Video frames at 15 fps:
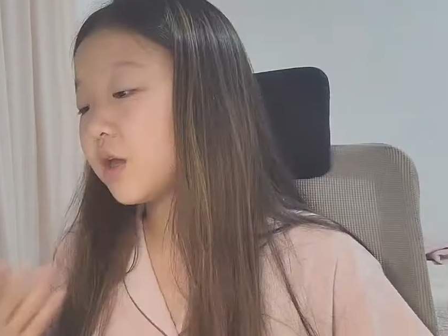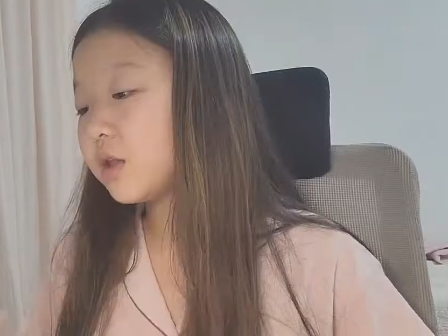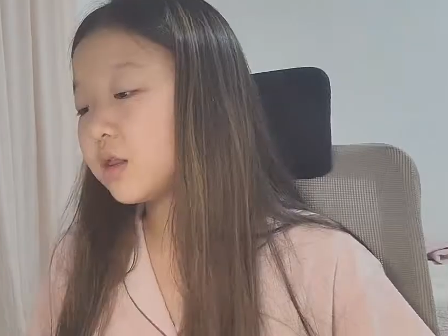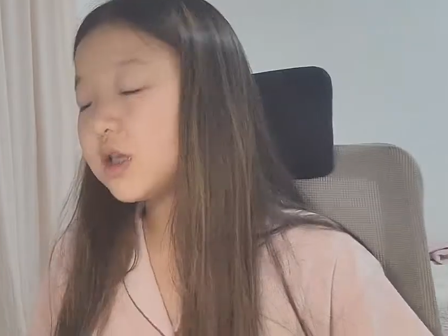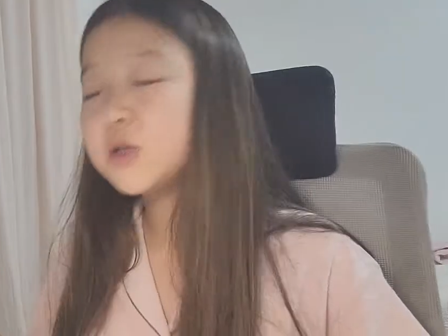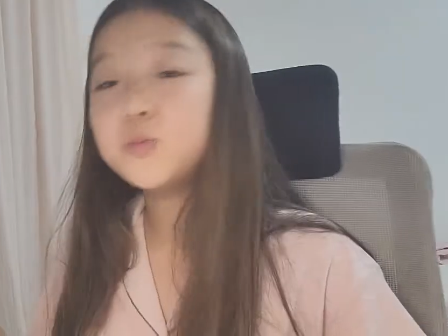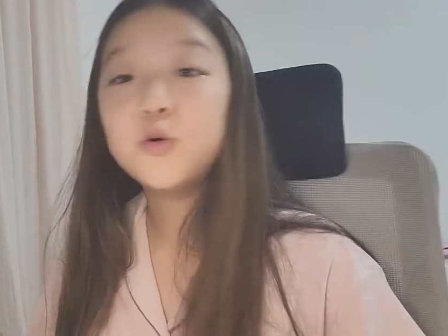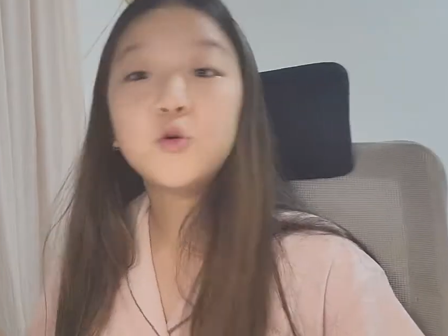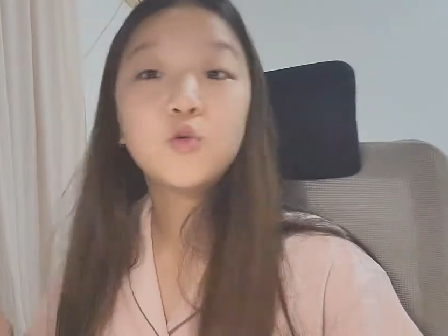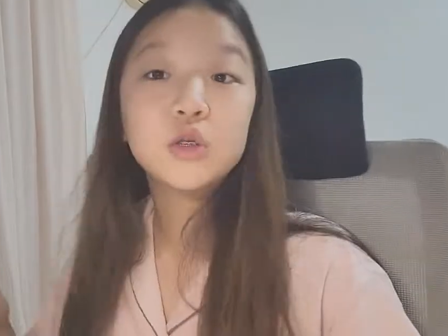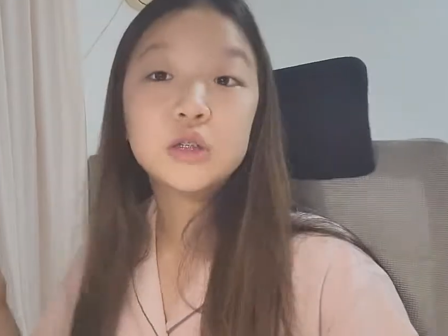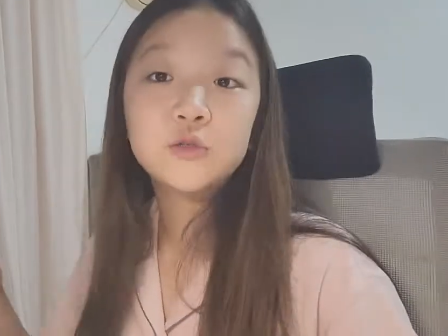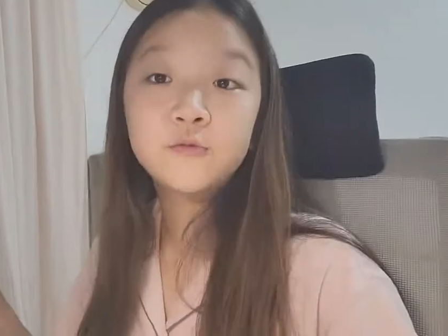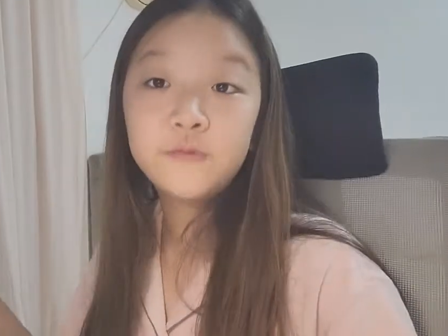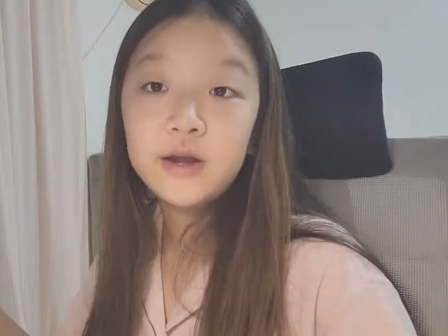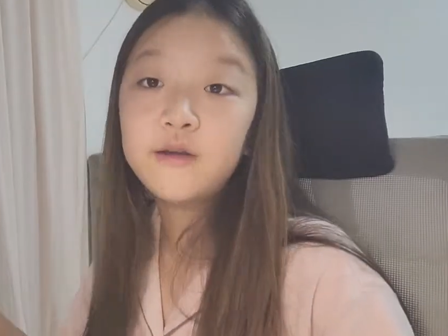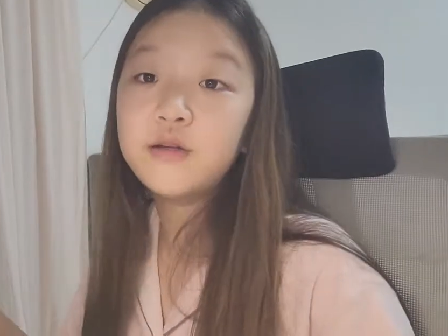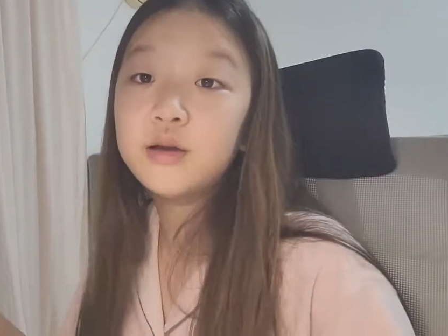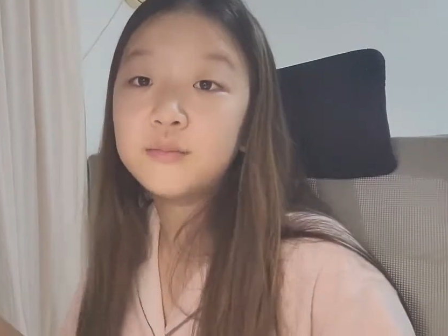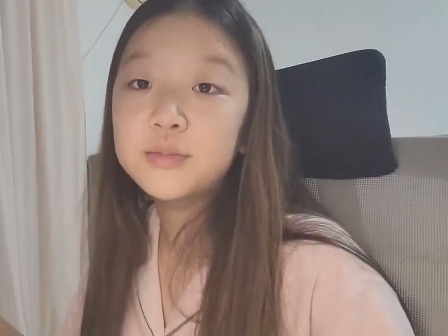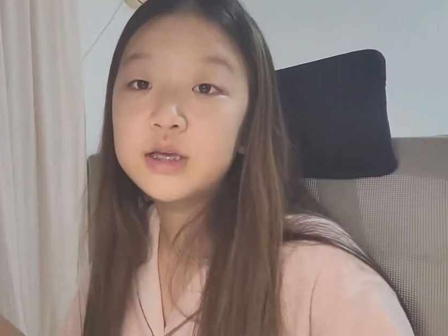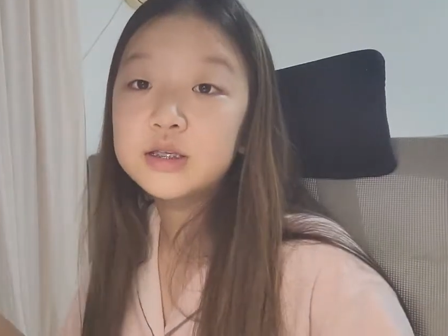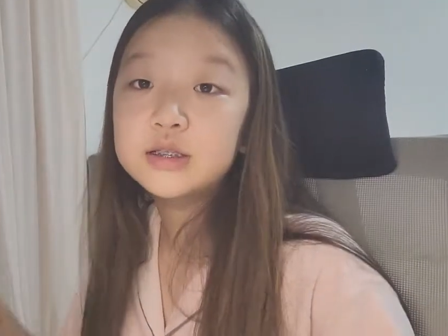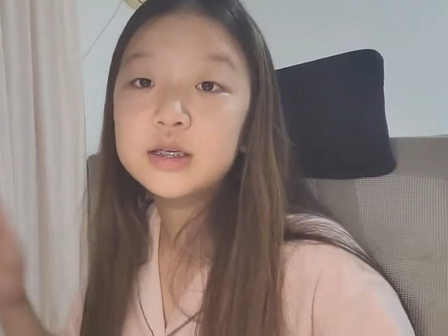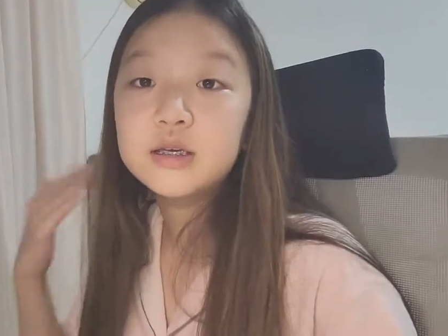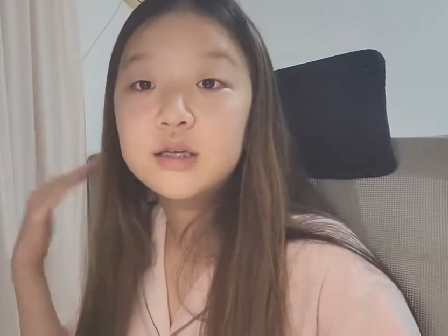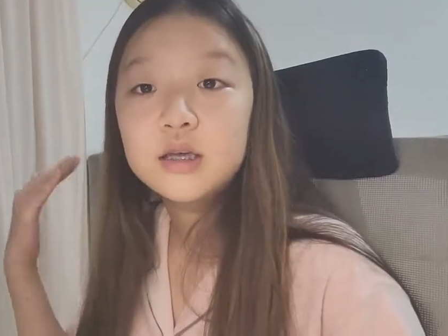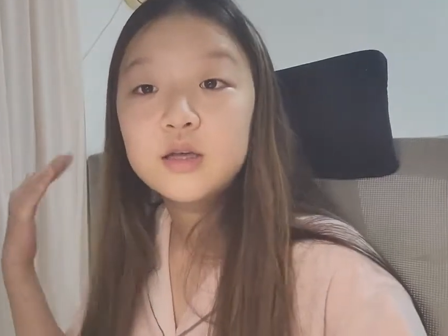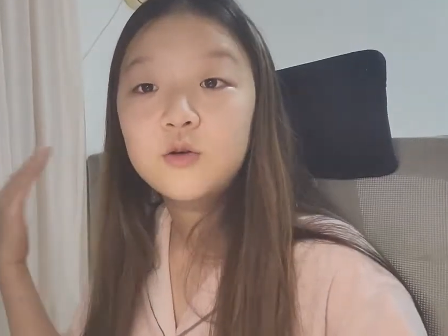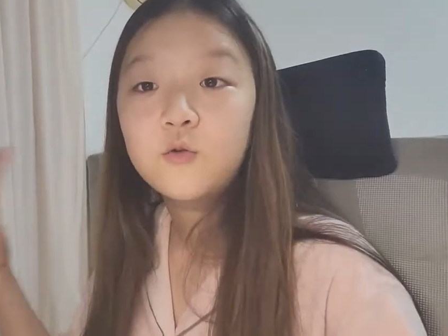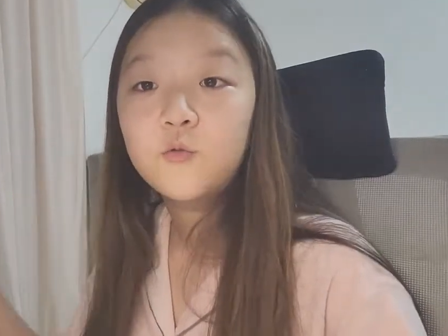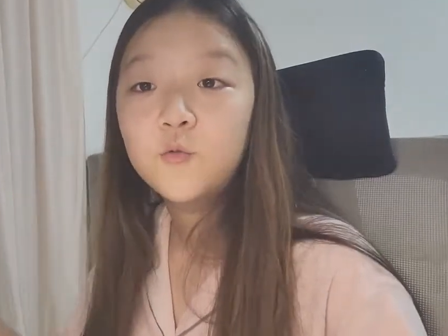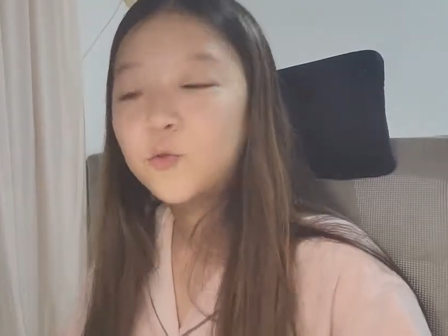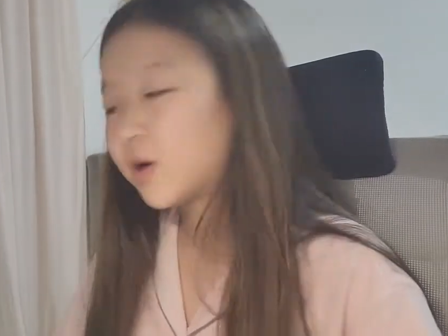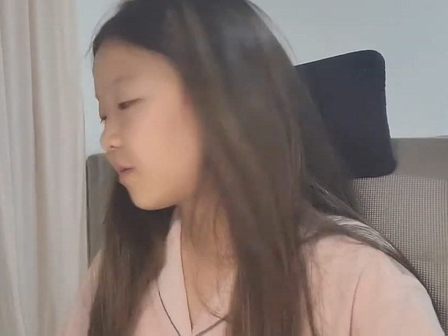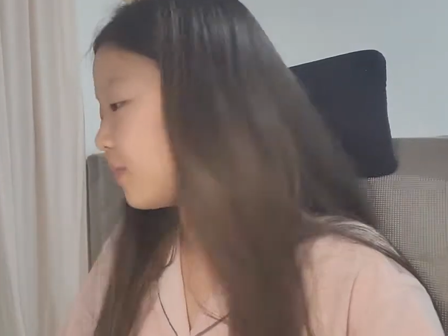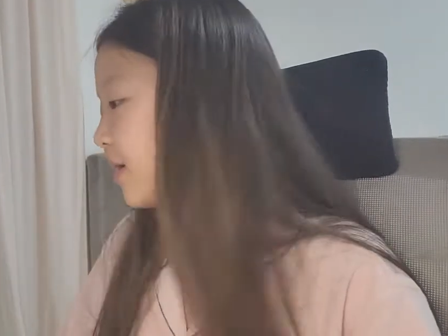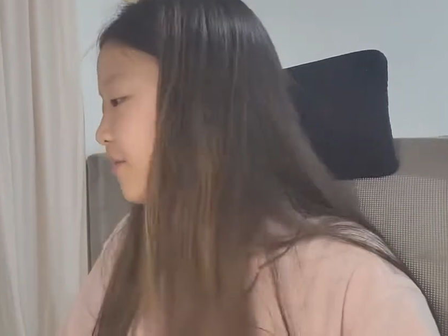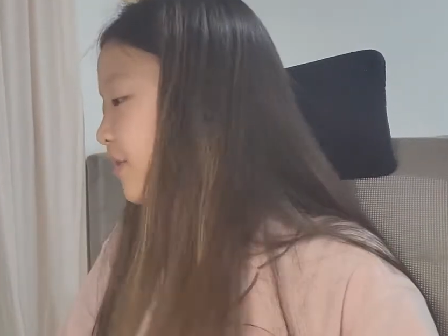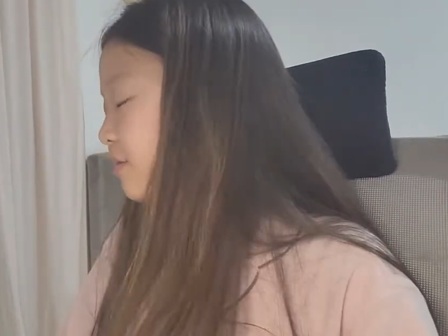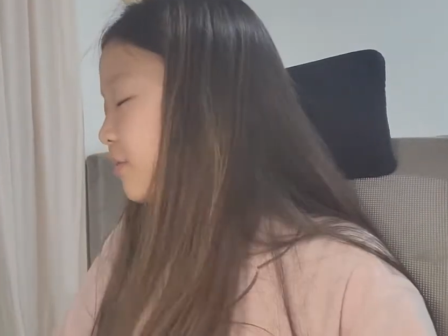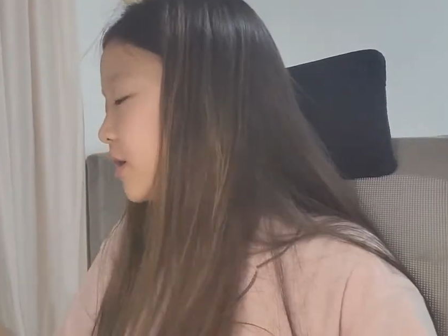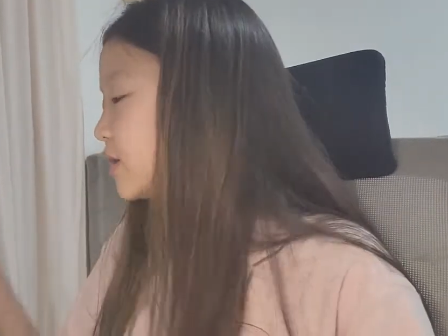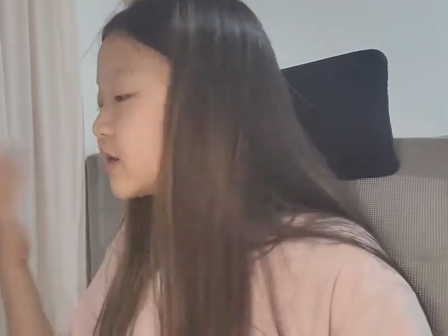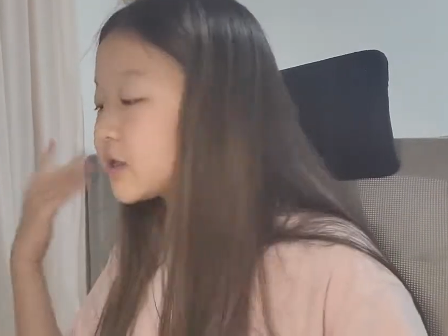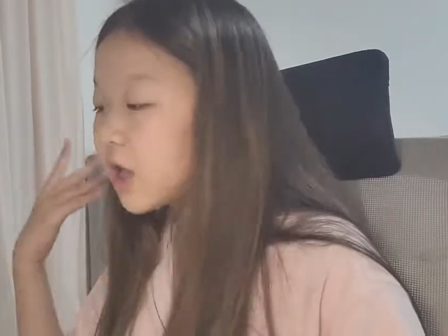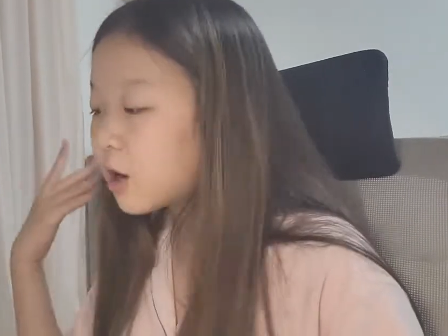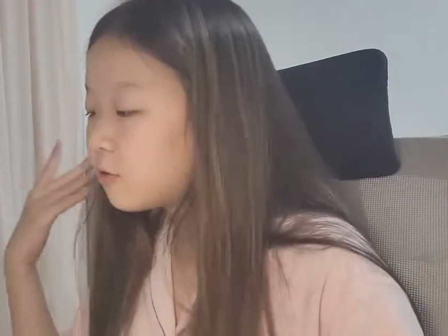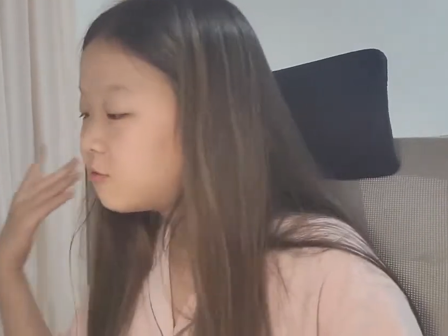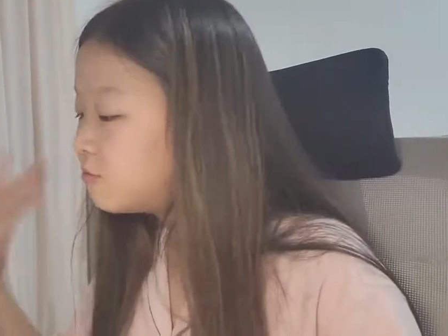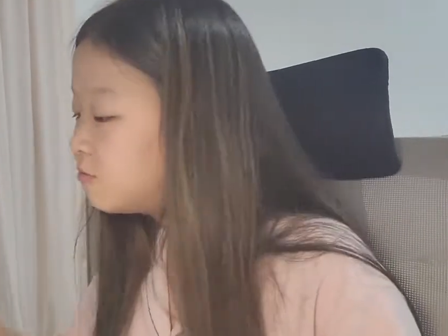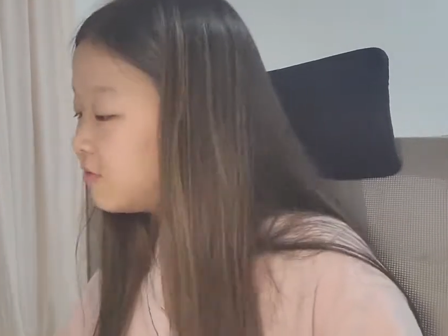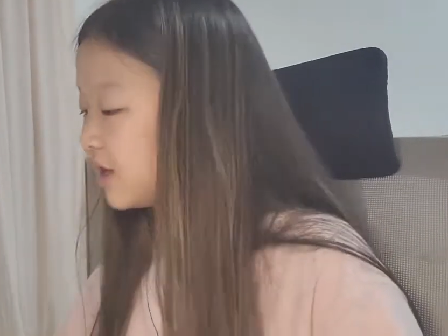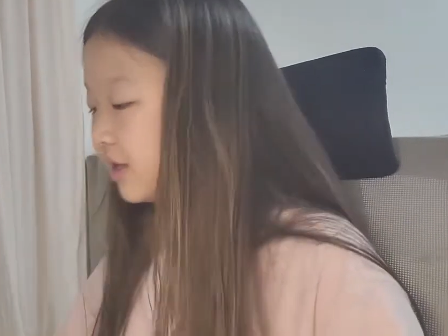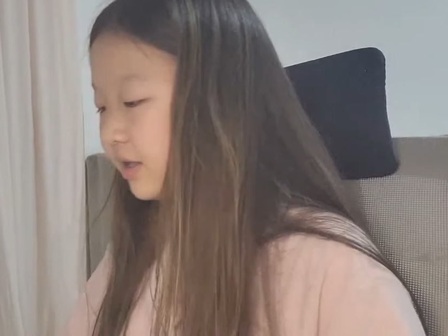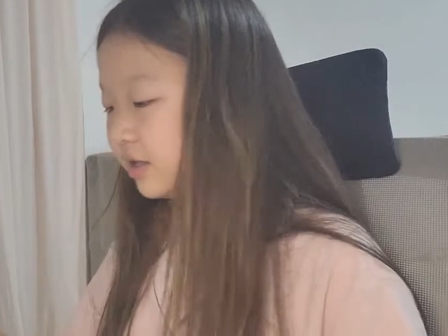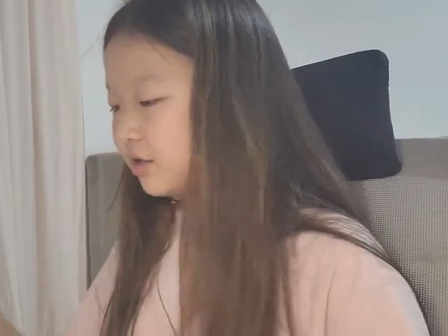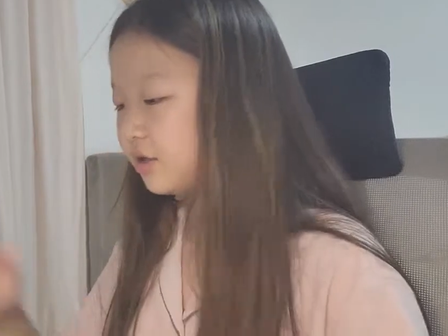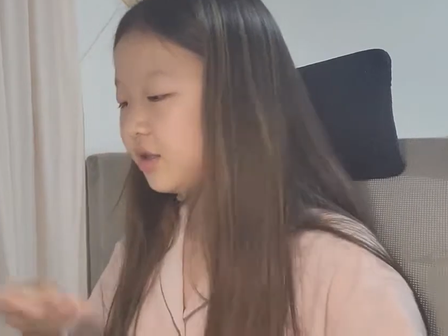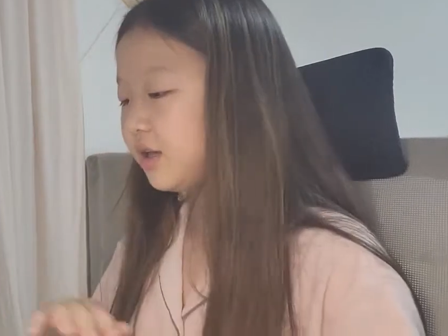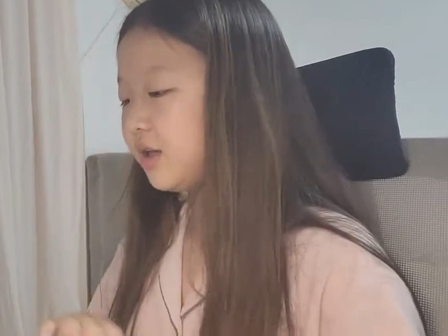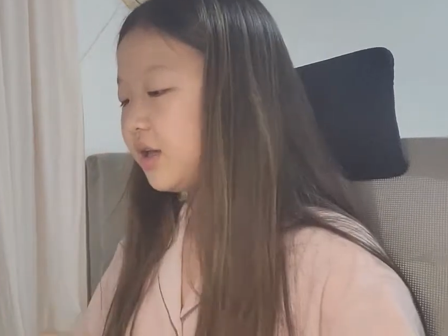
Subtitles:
This book was very amazing. One of my favorites. Really good.